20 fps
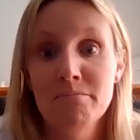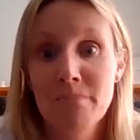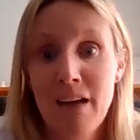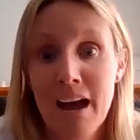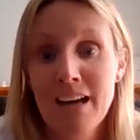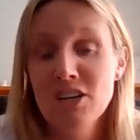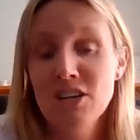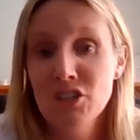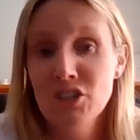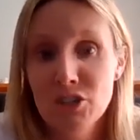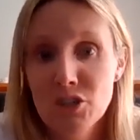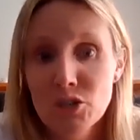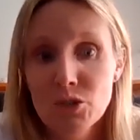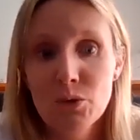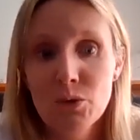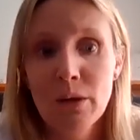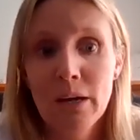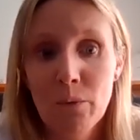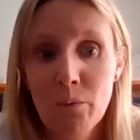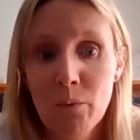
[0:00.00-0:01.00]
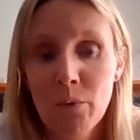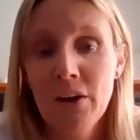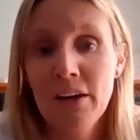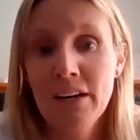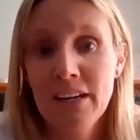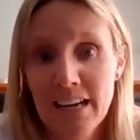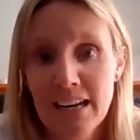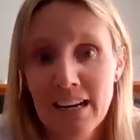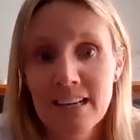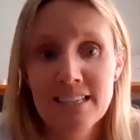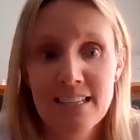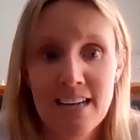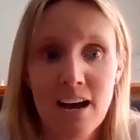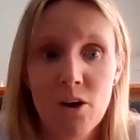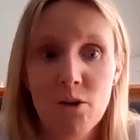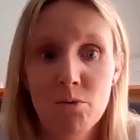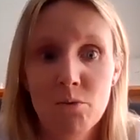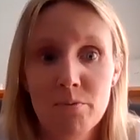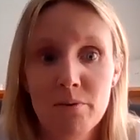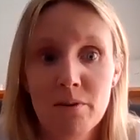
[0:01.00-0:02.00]
actually doing what I need to
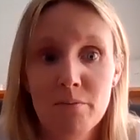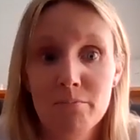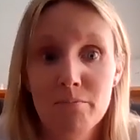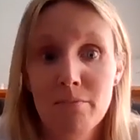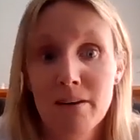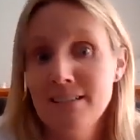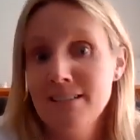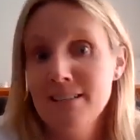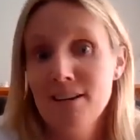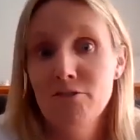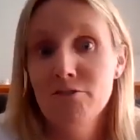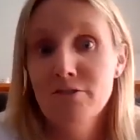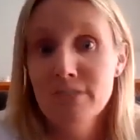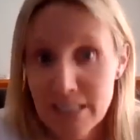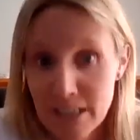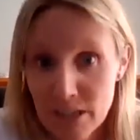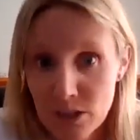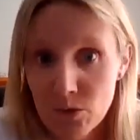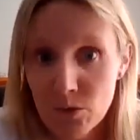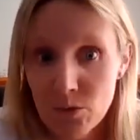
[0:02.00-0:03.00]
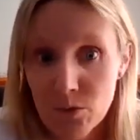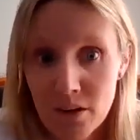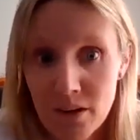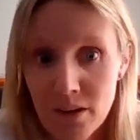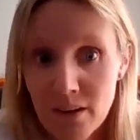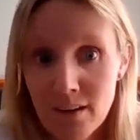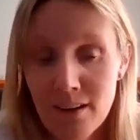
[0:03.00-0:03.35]
help myself deal